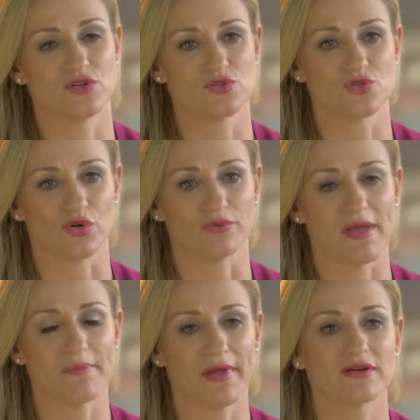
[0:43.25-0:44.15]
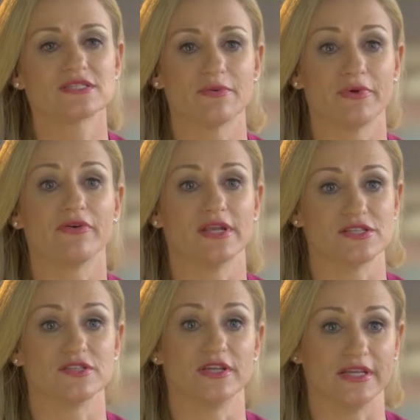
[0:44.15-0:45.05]
years old, my parents
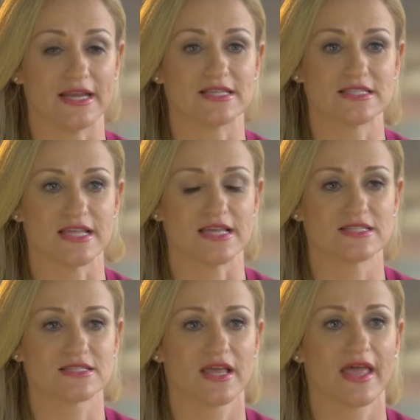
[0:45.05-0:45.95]
immigrated to the United States,